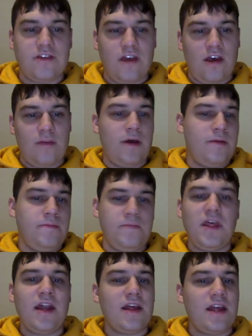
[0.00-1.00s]
But
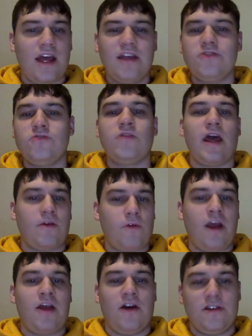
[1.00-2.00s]
then again, I do like
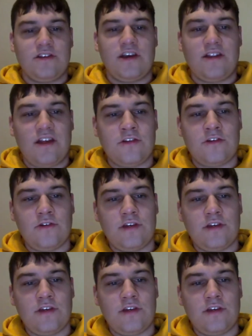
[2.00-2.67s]
Ryan Gosling in that too.